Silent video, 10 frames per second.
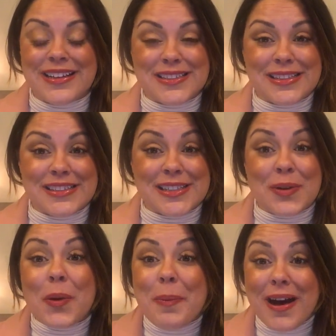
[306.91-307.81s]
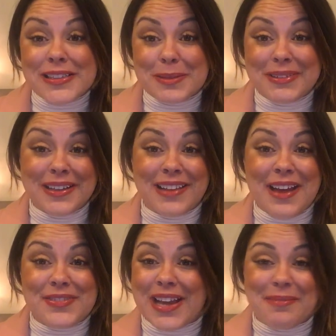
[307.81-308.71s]
a season, or possibly a
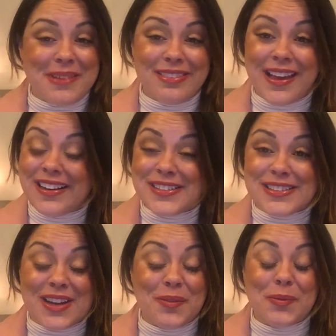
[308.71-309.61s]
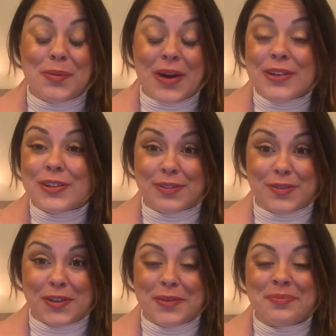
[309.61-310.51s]
lifetime, and that is
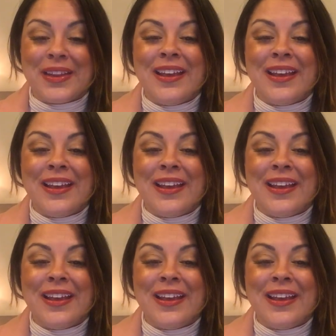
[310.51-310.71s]
wonderful.